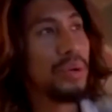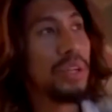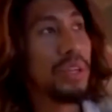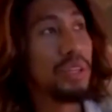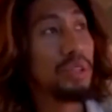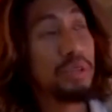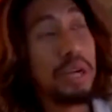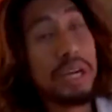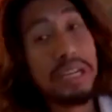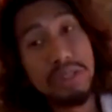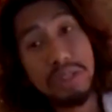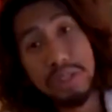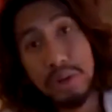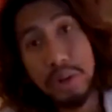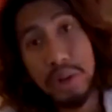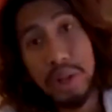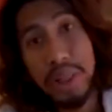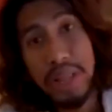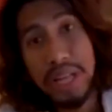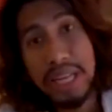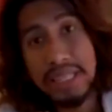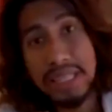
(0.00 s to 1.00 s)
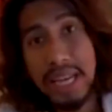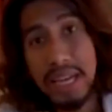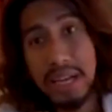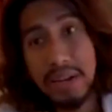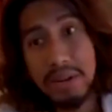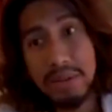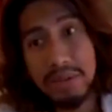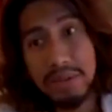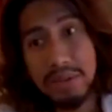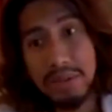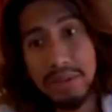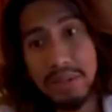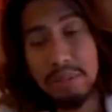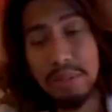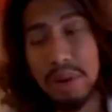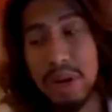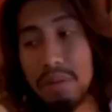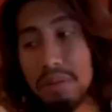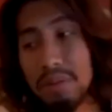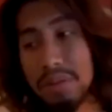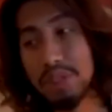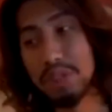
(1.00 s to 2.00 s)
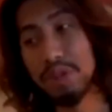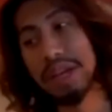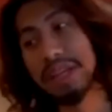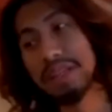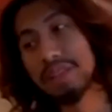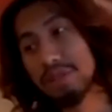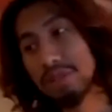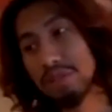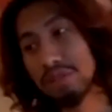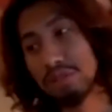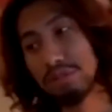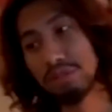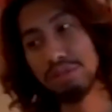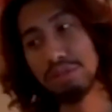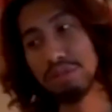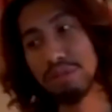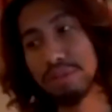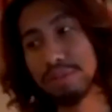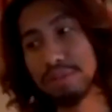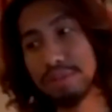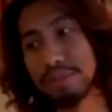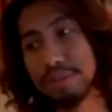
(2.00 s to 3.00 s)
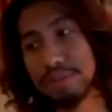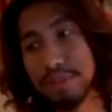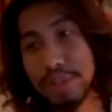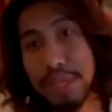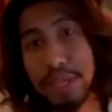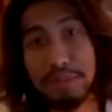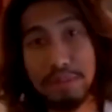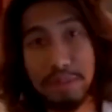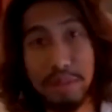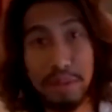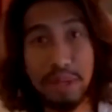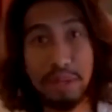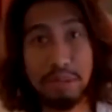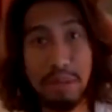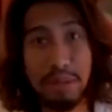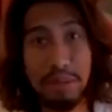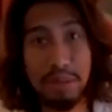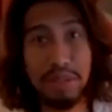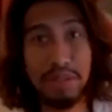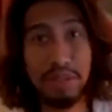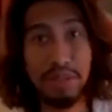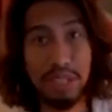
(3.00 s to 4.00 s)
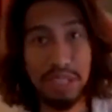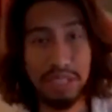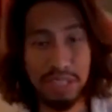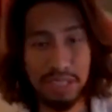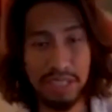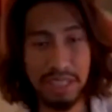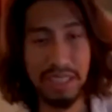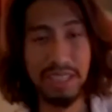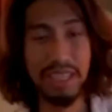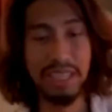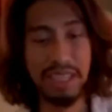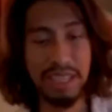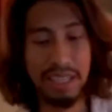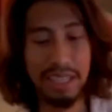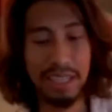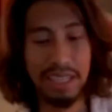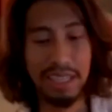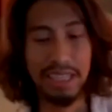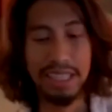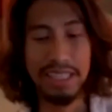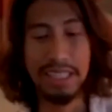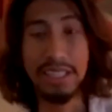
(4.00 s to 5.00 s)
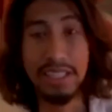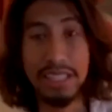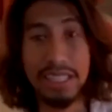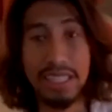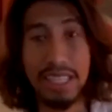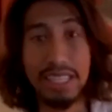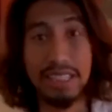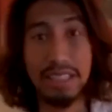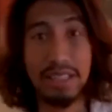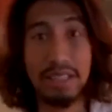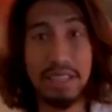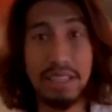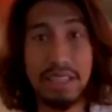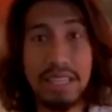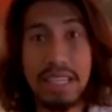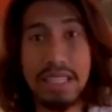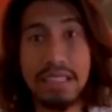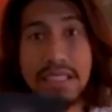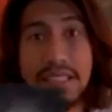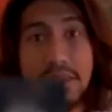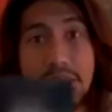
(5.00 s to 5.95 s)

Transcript: trying to sort things out. You're probably trying to look at my position. Yeah, so it's that's the